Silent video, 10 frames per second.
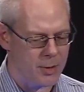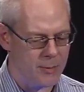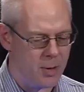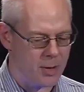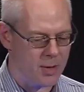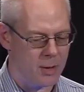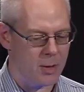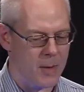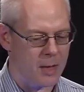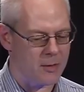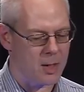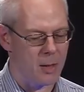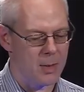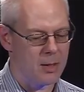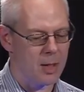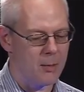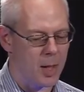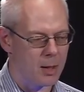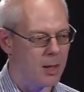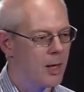You've got a certain amount of time in
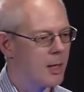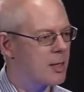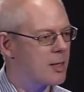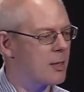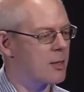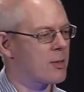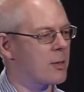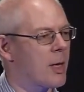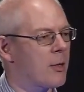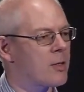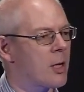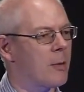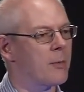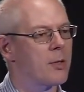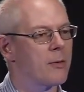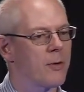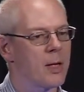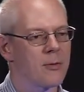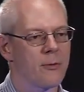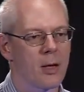debug, and it takes a certain amount of time to
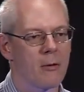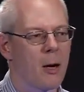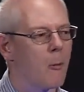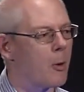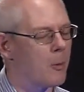figure out what